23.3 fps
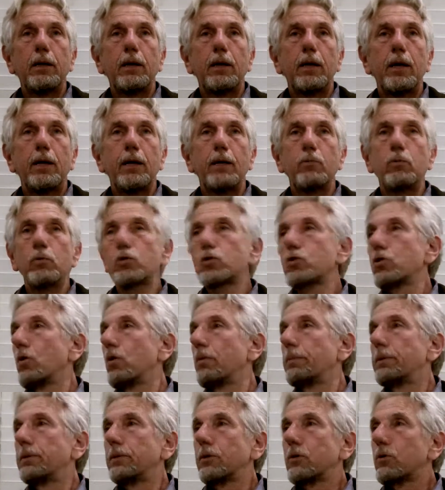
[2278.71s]
And it will show
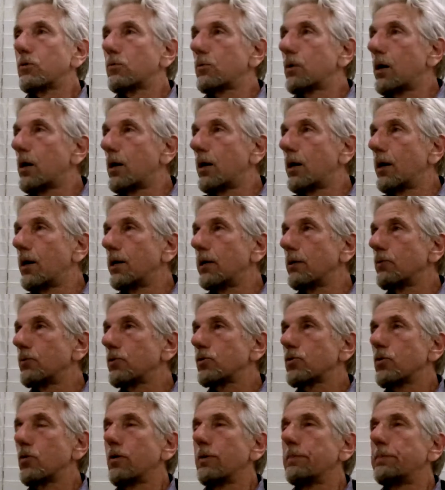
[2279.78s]
up in the Quran, it will
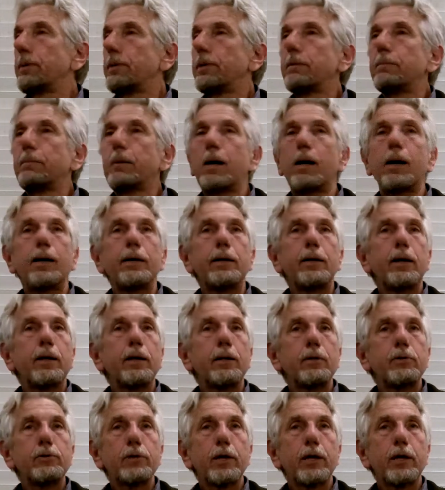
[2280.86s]
show up in the
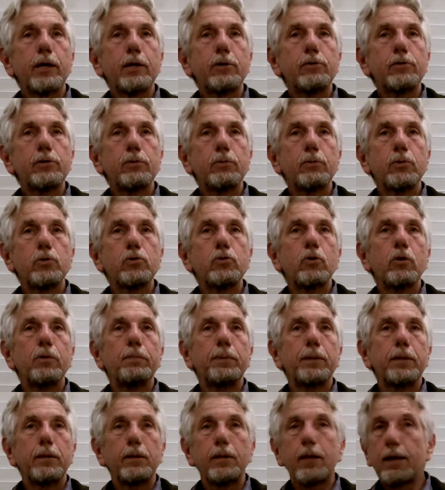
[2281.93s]
Mahayana texts, it will show up
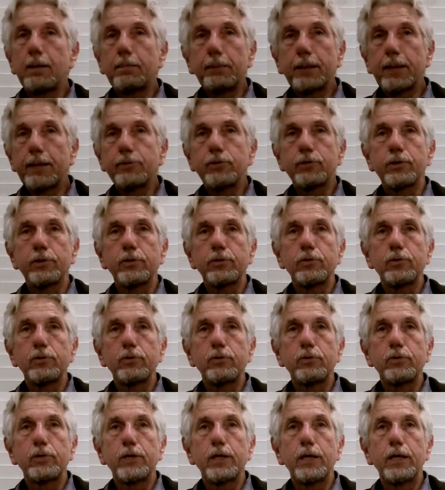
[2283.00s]
in a lot of places,
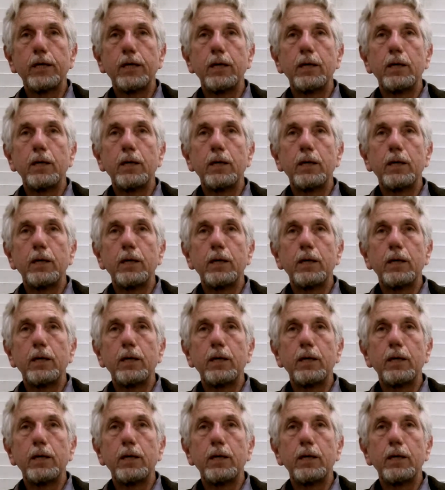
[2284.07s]
you see.